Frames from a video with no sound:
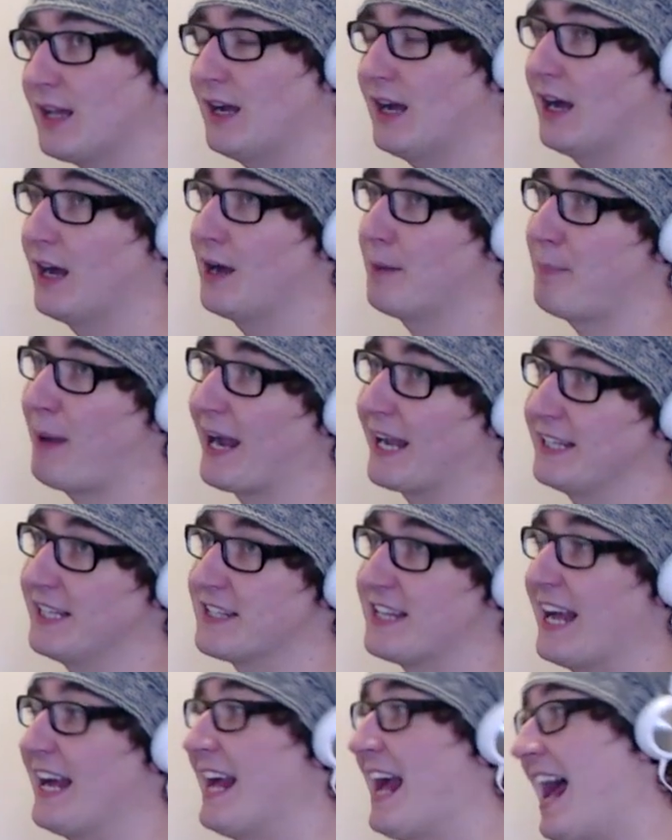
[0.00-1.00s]
back in
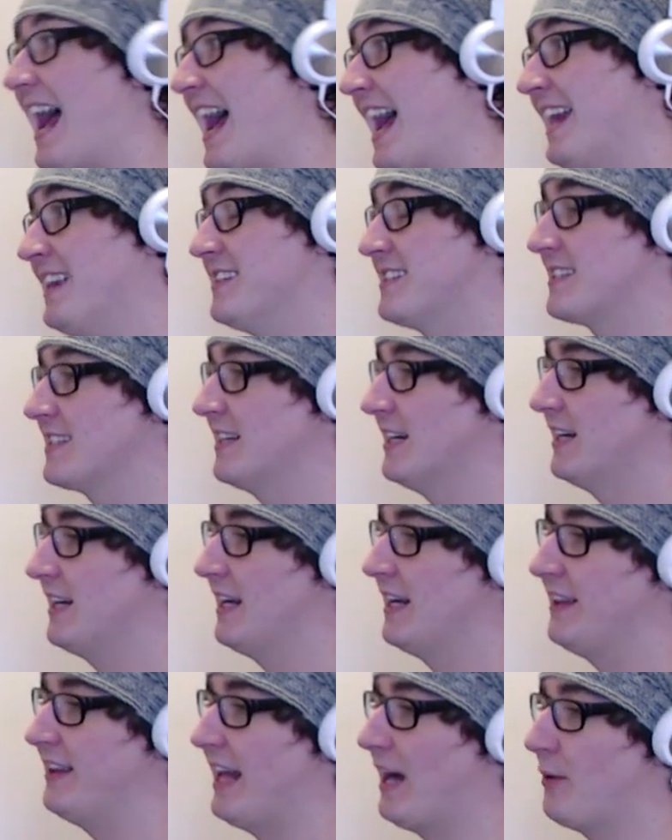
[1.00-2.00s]
the day and
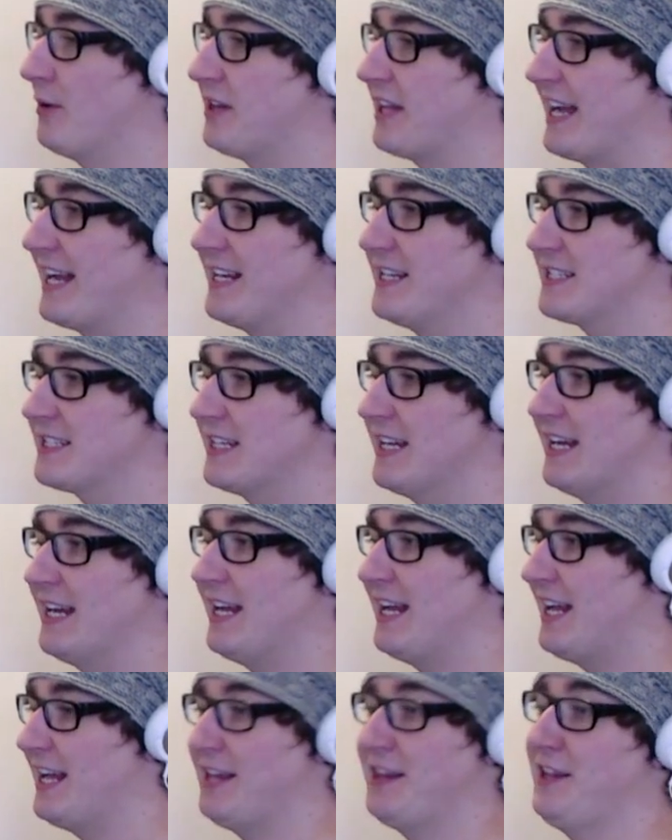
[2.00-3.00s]
nowadays,
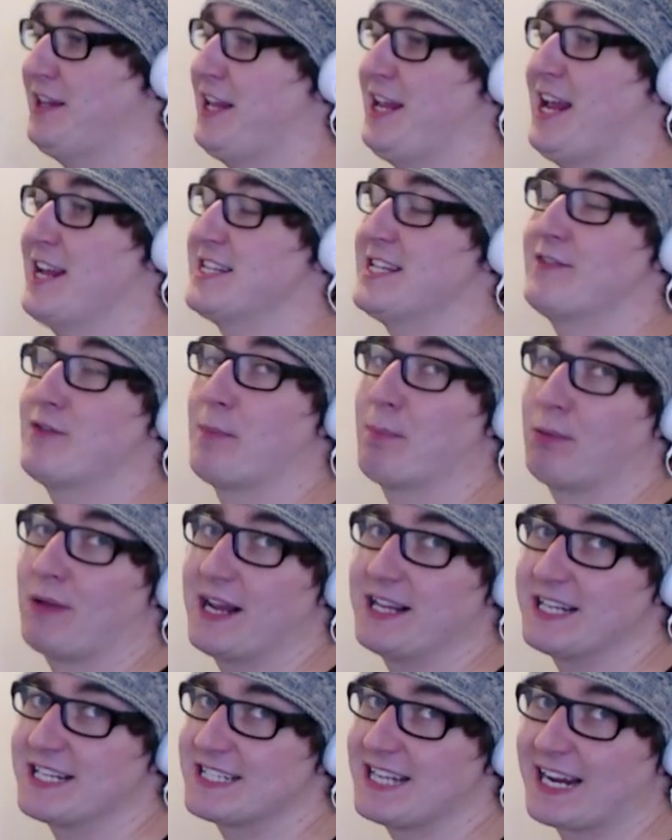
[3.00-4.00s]
it's never
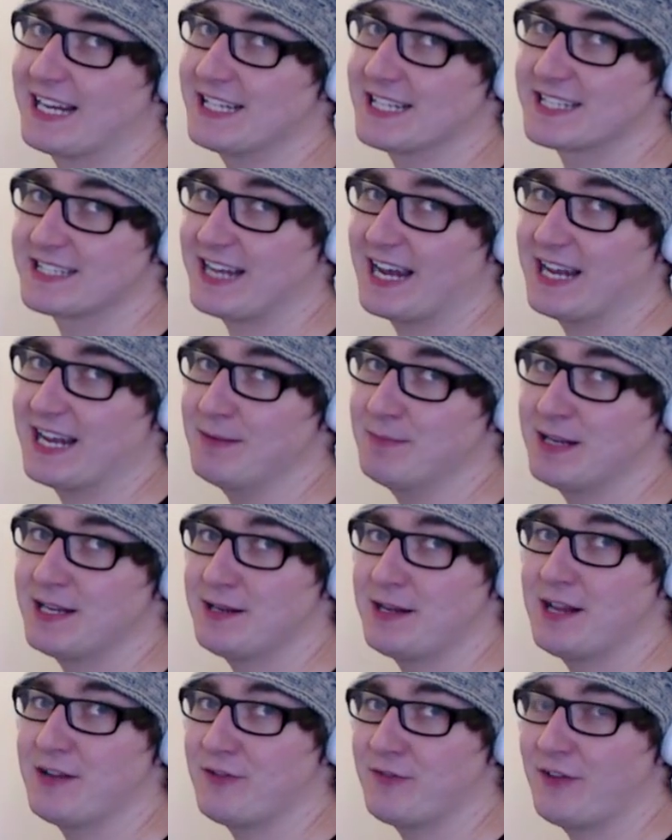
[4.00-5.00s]
played exactly the same.
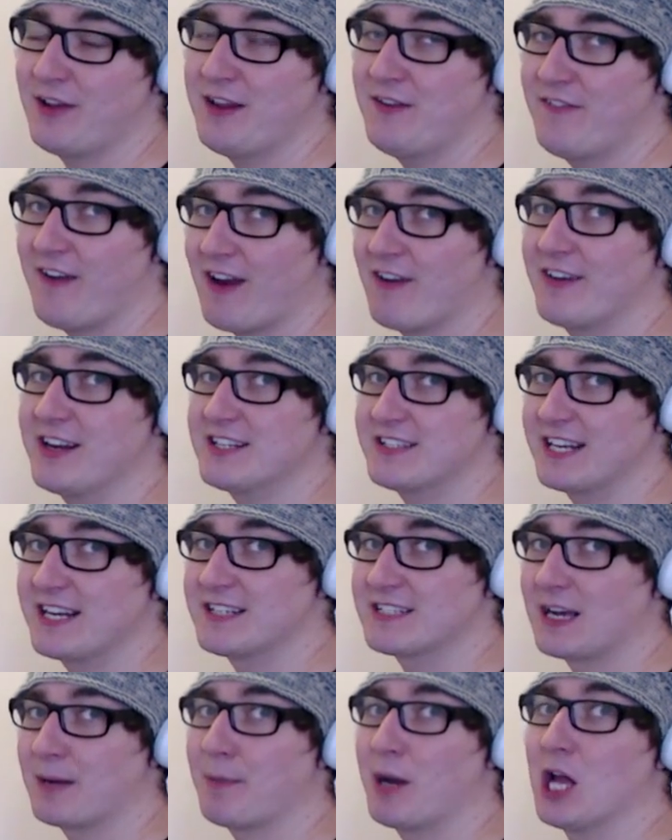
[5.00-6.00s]
He varies
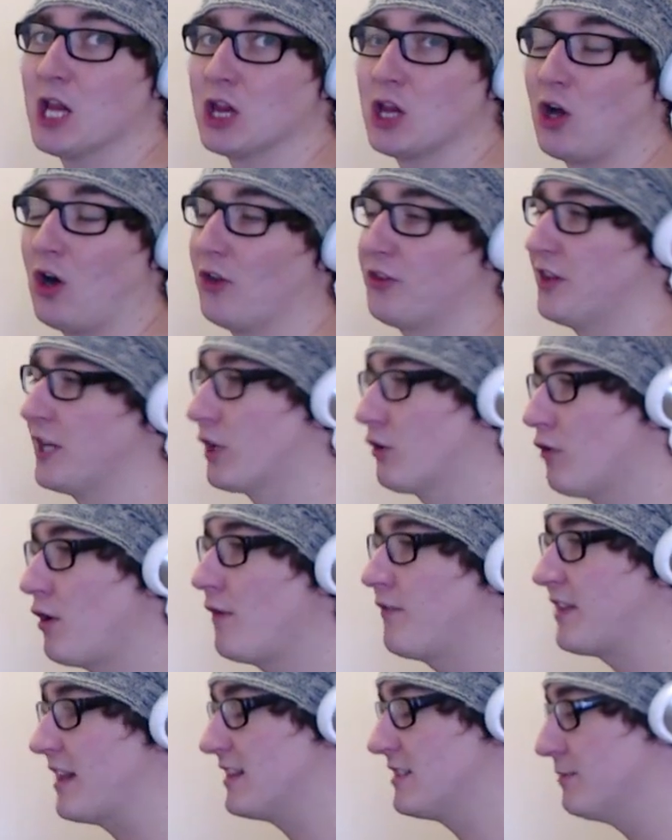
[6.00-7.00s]
things up a lot. The
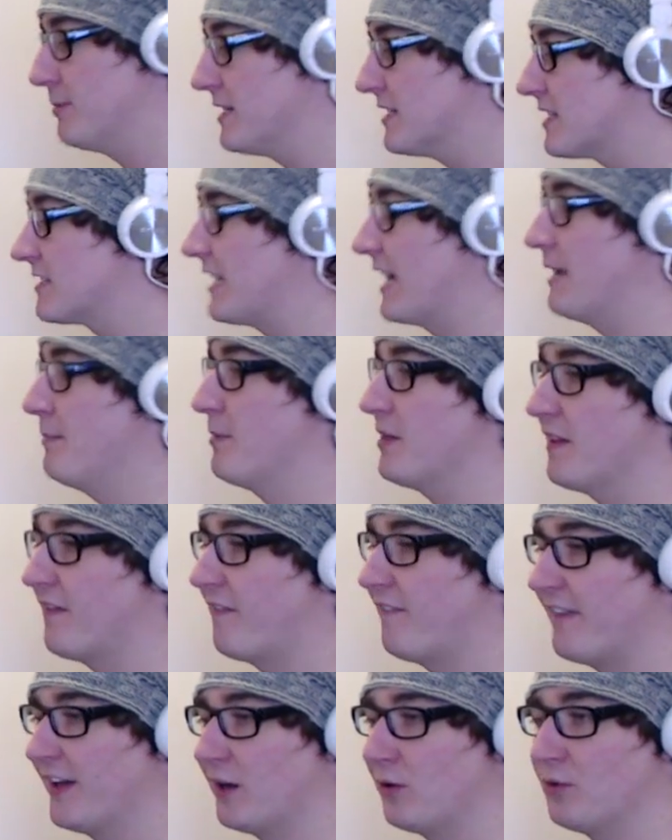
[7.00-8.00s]
groove tends to be the same, but the
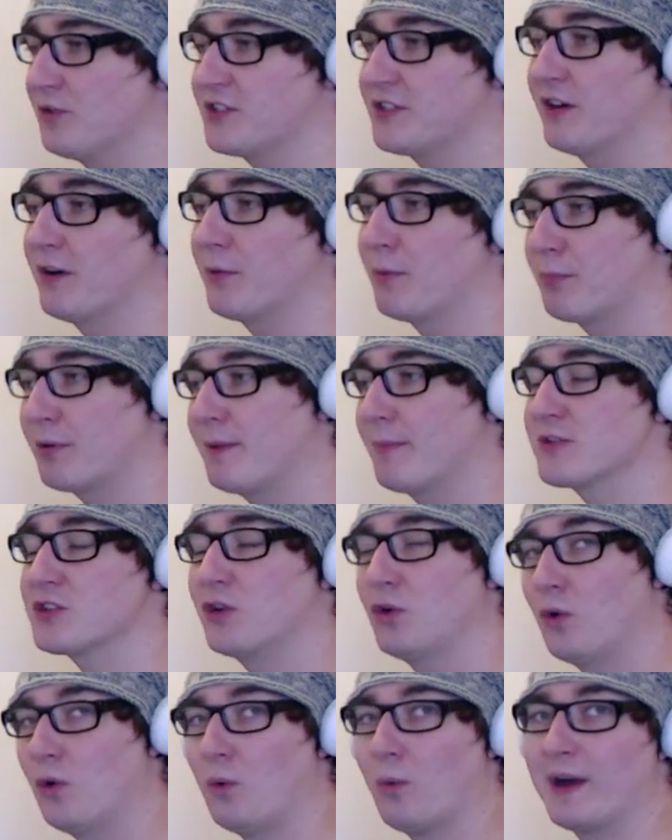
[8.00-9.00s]
fills are pretty
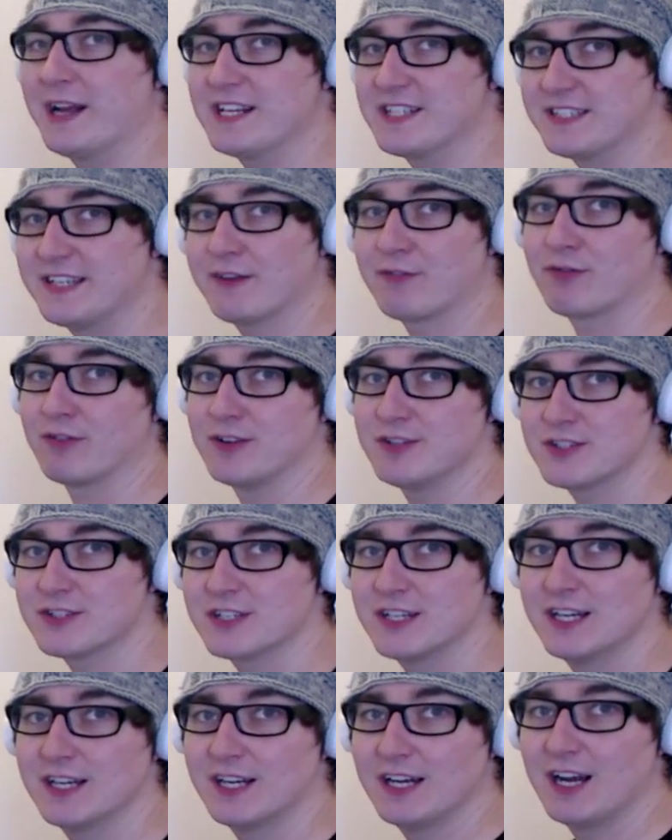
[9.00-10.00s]
much always
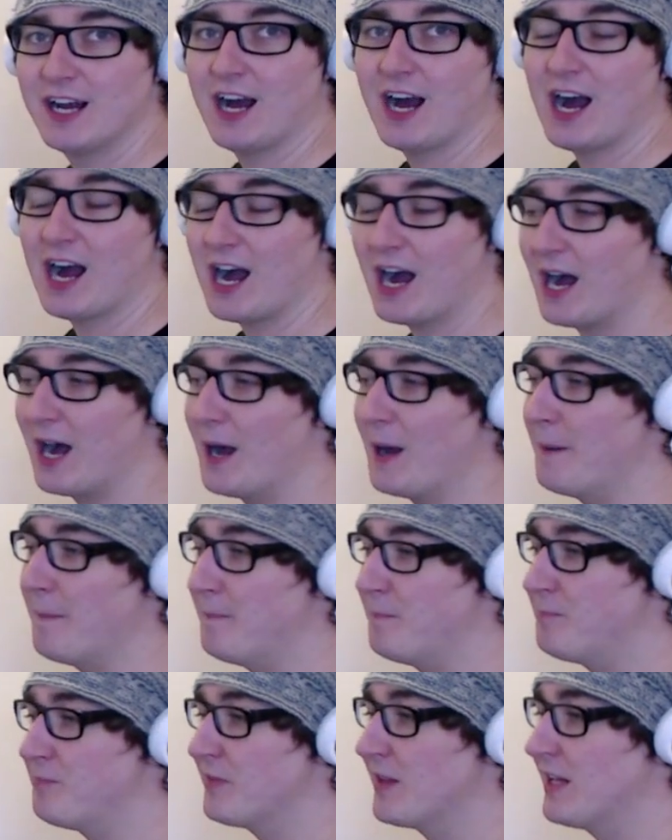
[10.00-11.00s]
different.
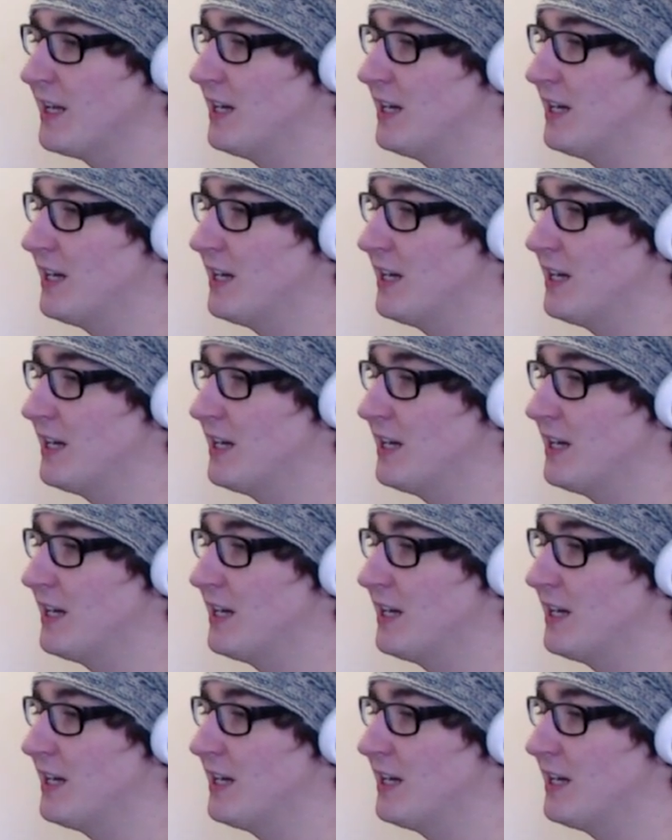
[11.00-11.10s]
If